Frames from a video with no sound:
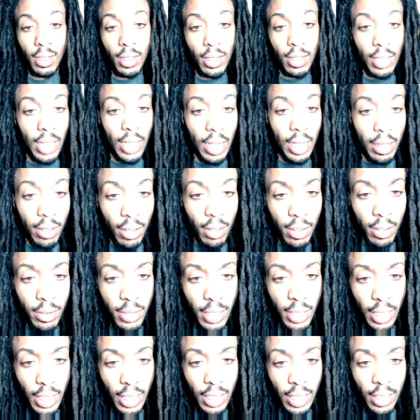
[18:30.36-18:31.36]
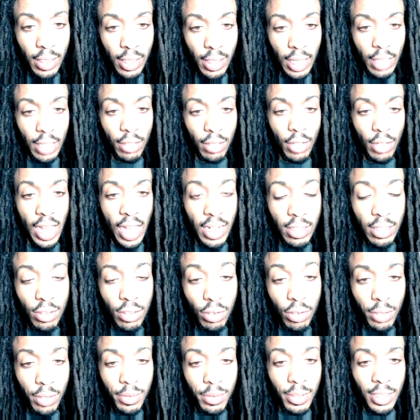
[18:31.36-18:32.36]
Like, you know what I'm saying? Like you got
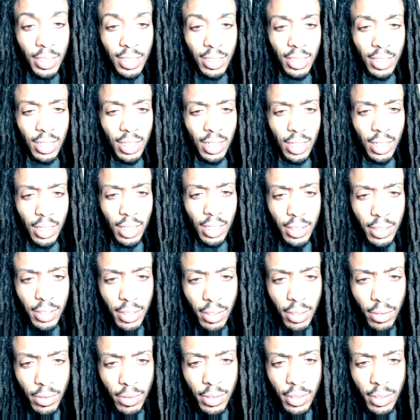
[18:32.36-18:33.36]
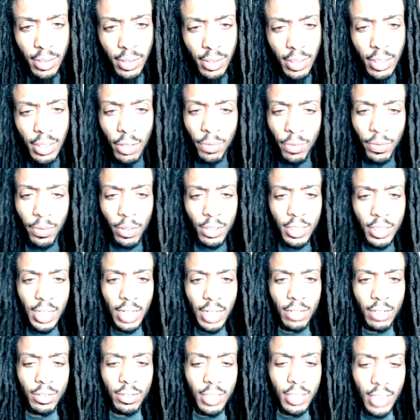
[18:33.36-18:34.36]
into it with the judge on your first day
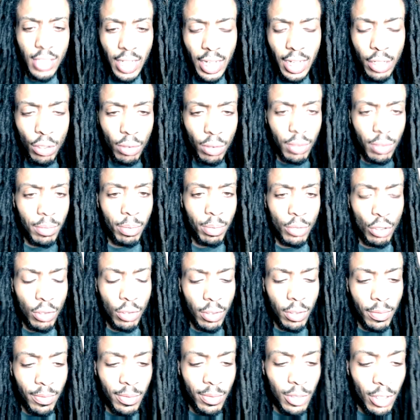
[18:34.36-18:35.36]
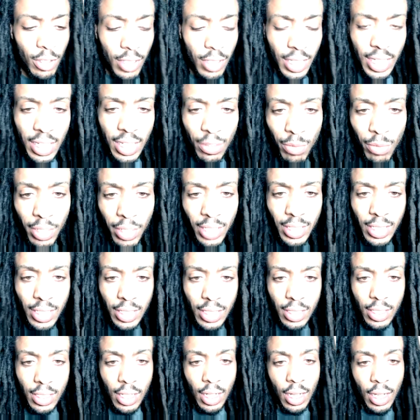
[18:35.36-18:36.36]
on the stand. You're the key
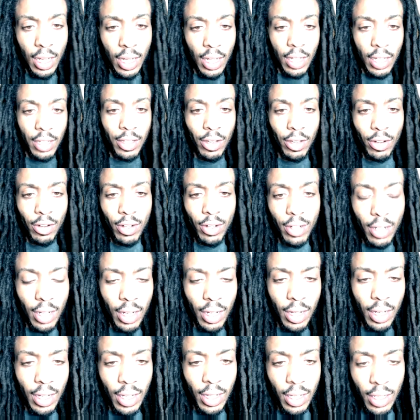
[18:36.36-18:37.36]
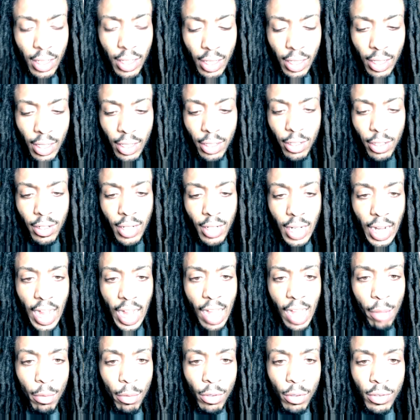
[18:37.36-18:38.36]
witness. You're the
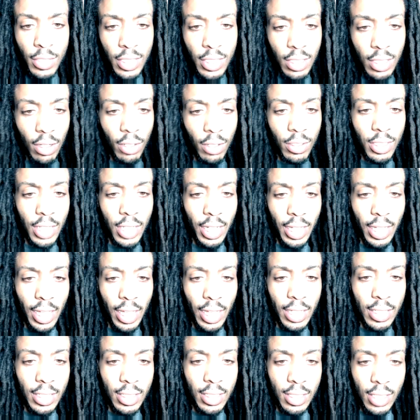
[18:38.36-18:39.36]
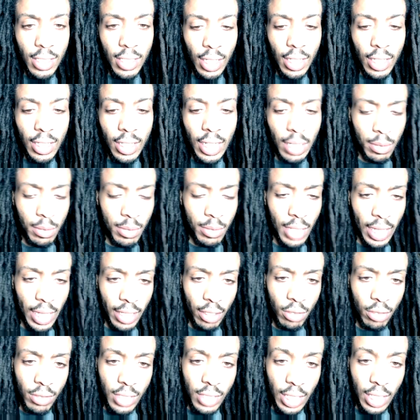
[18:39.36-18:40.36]
cop on this OJ case. That was like
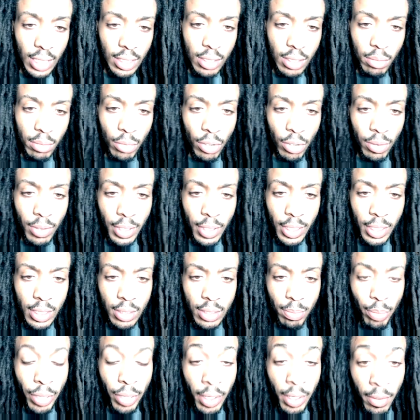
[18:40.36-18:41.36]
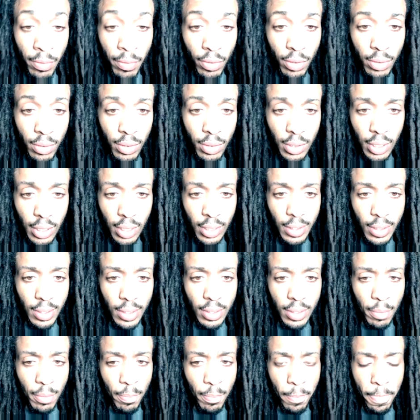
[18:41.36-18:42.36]
your testimony is pivotal to
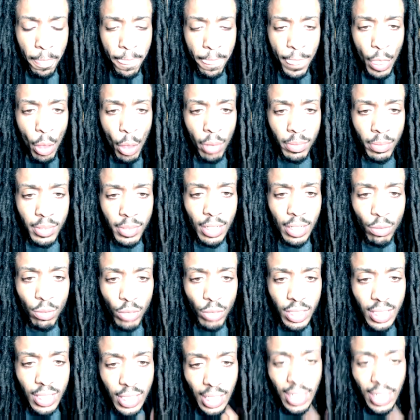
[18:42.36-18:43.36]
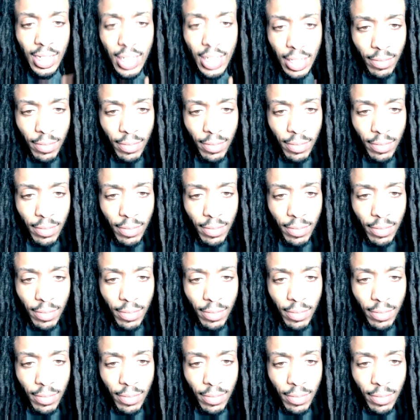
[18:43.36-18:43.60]
this. You know what I'm saying? We seen it.